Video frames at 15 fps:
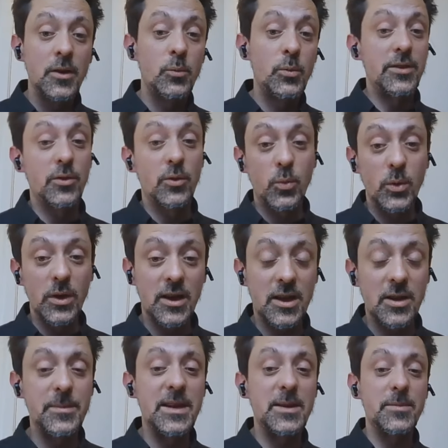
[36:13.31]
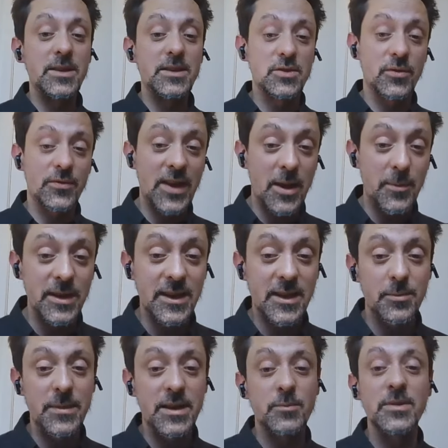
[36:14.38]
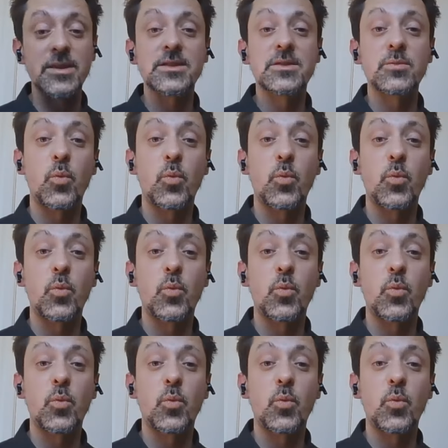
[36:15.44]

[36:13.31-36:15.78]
with your work commitments, your family commitments,